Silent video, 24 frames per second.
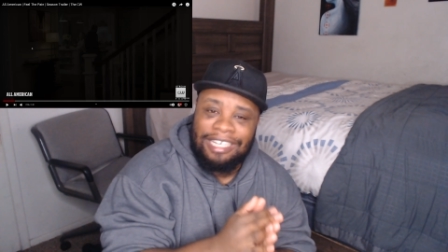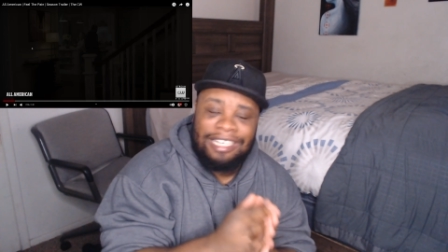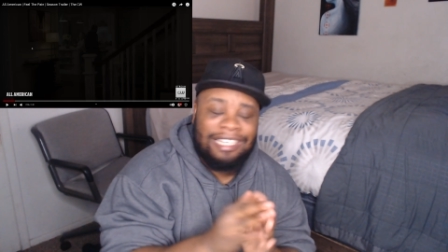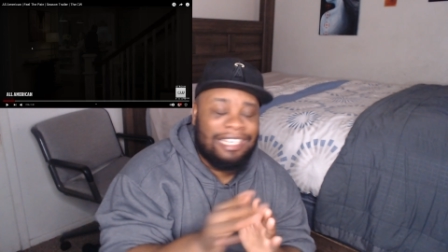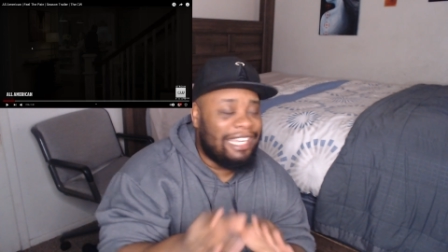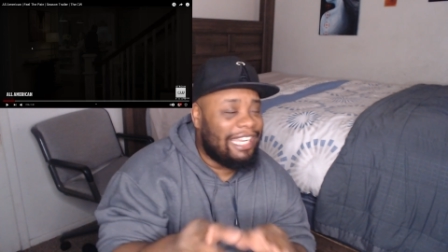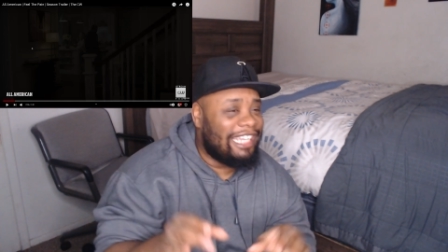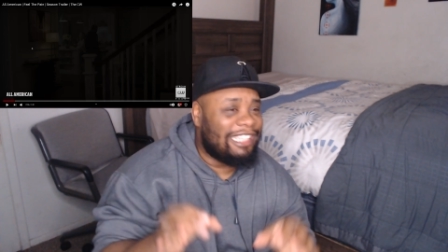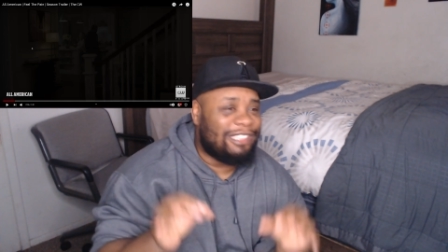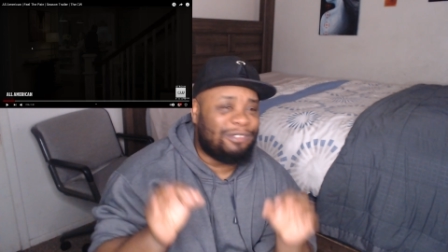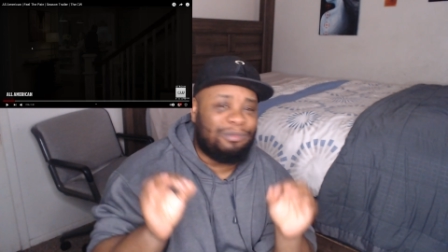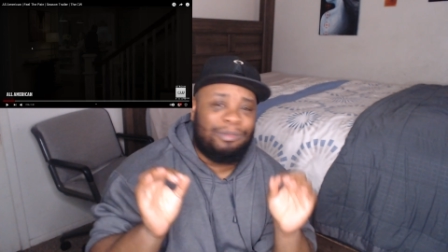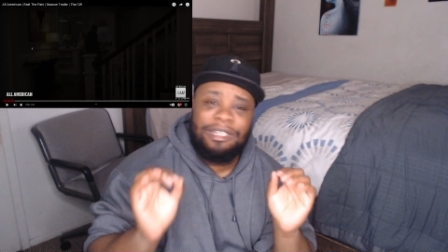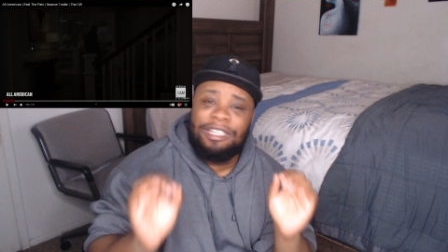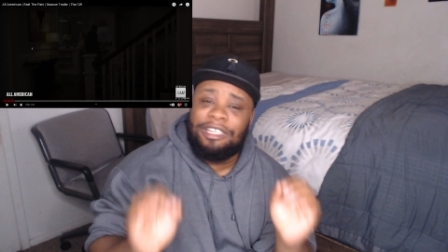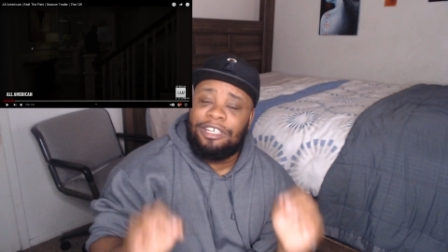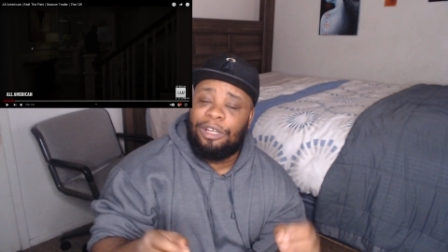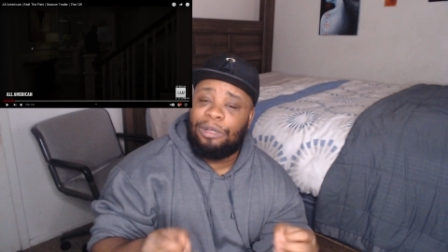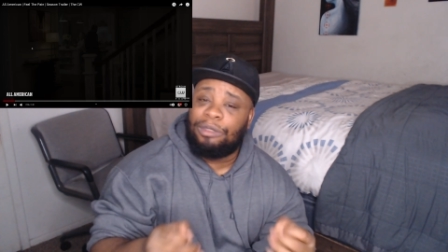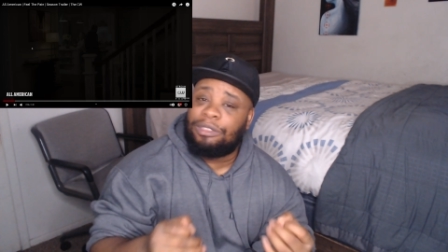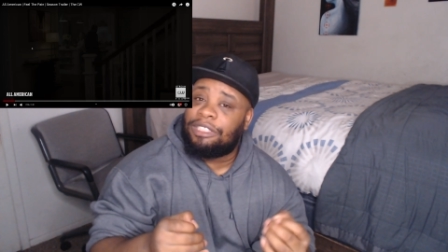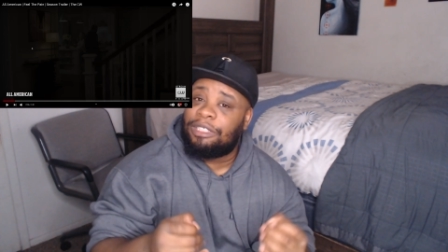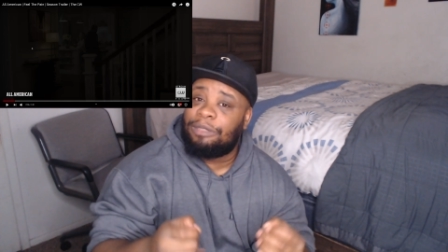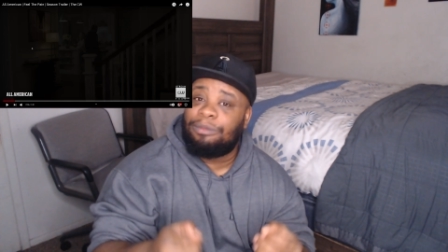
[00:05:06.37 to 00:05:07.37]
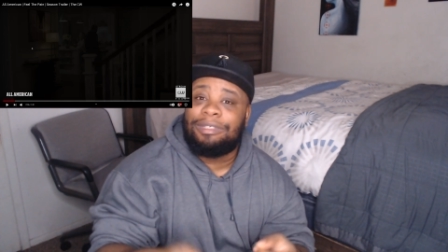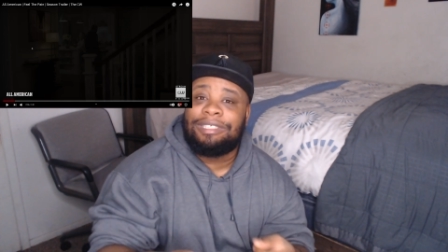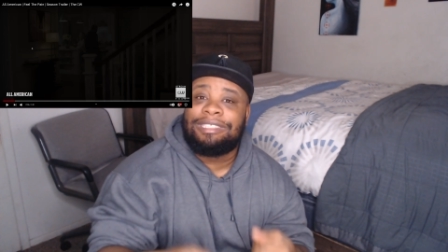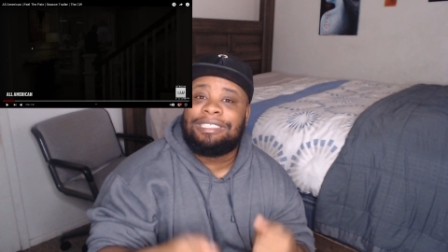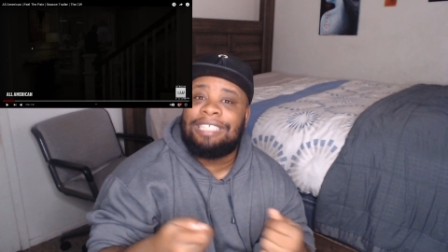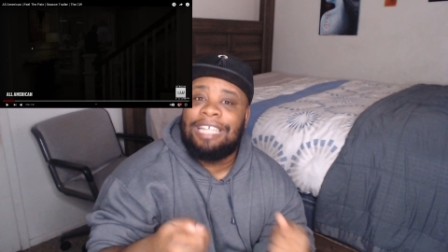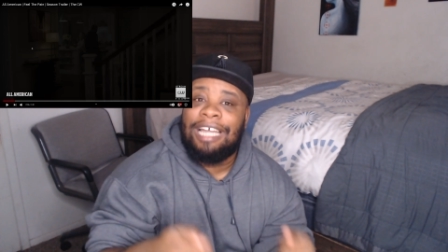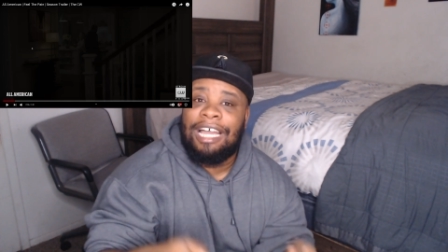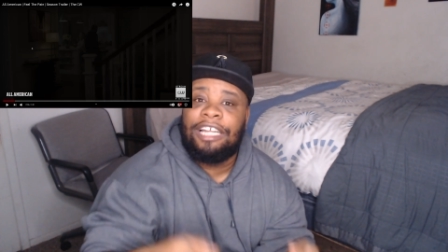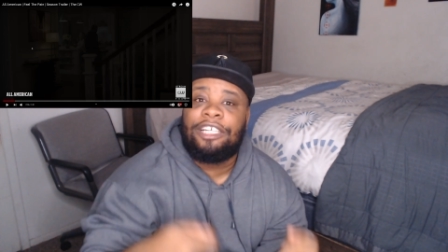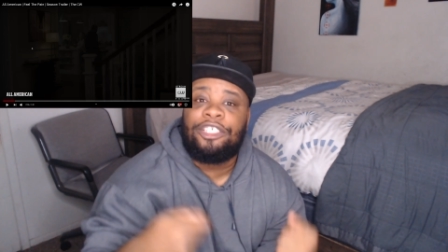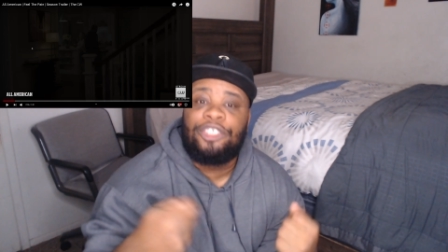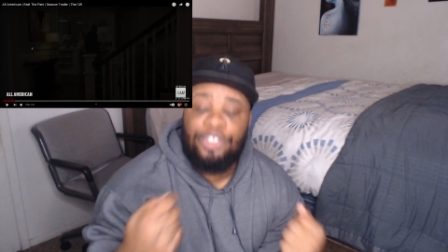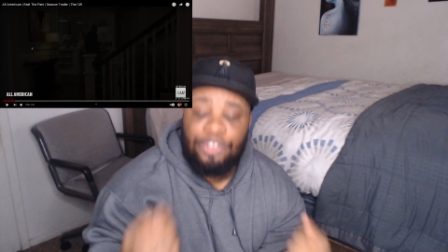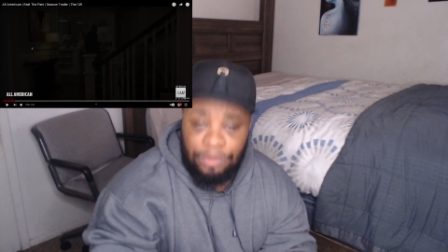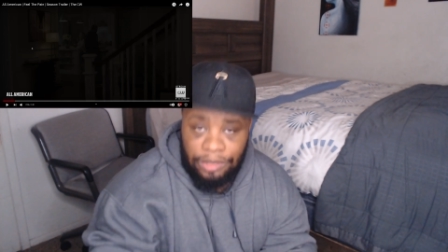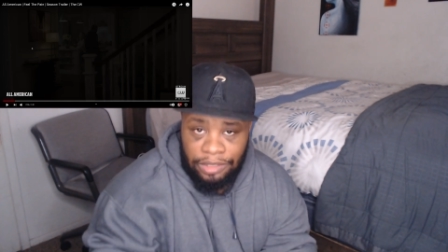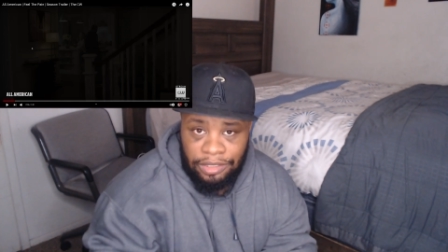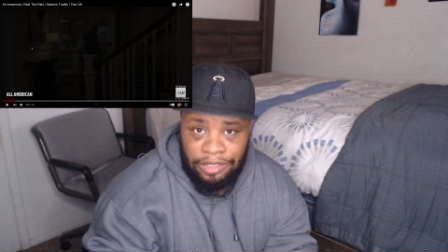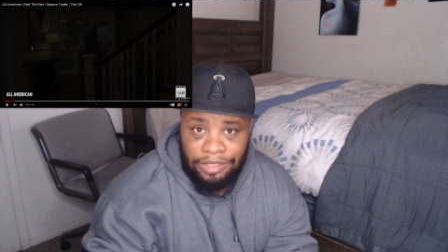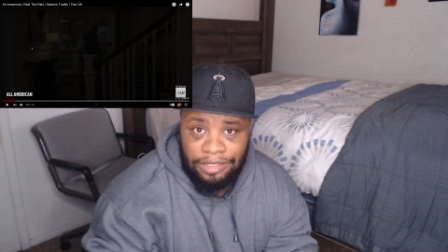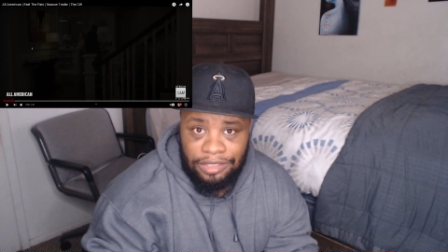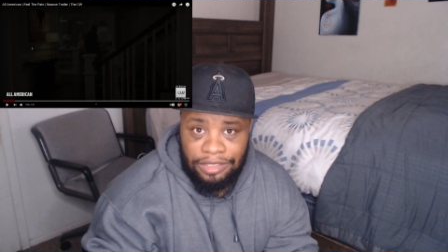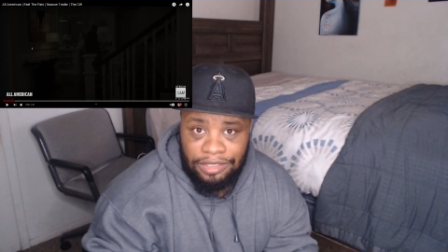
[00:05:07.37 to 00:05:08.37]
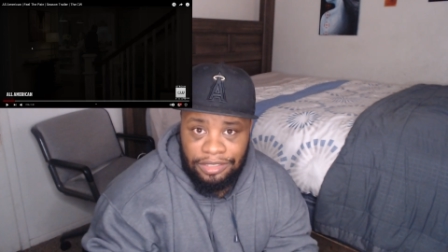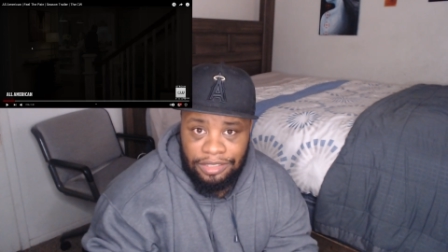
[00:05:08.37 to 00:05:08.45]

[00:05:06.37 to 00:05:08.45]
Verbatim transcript: Yes, we know she was not drunk.